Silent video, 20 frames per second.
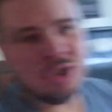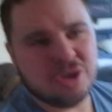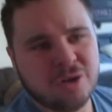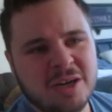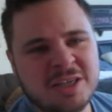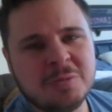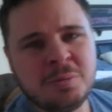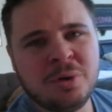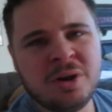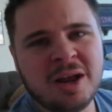Do you
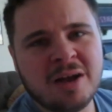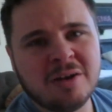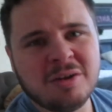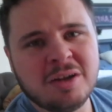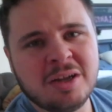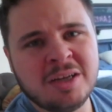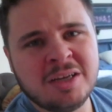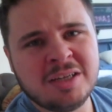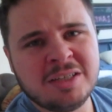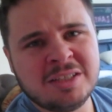guys put
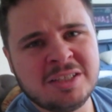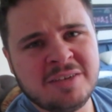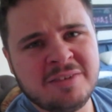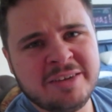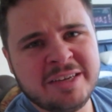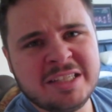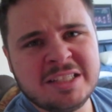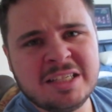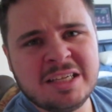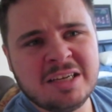out a
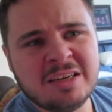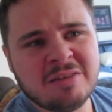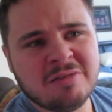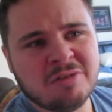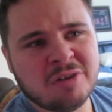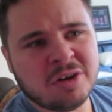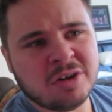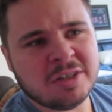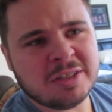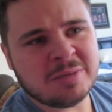nativity scene
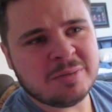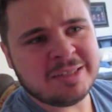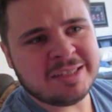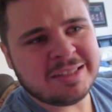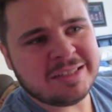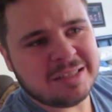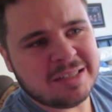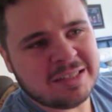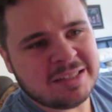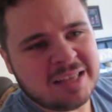for
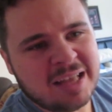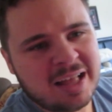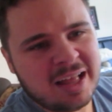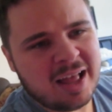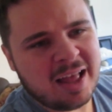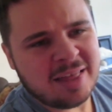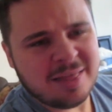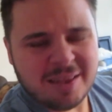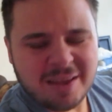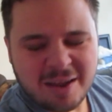Christmas? Is that,
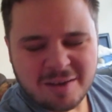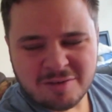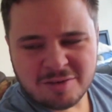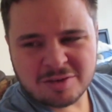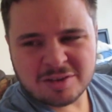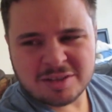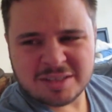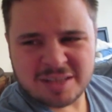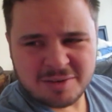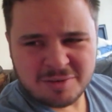I think, every,
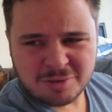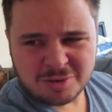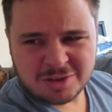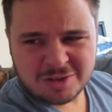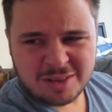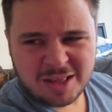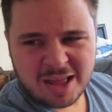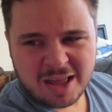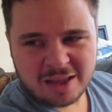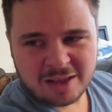does everyone
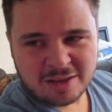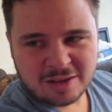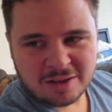do that?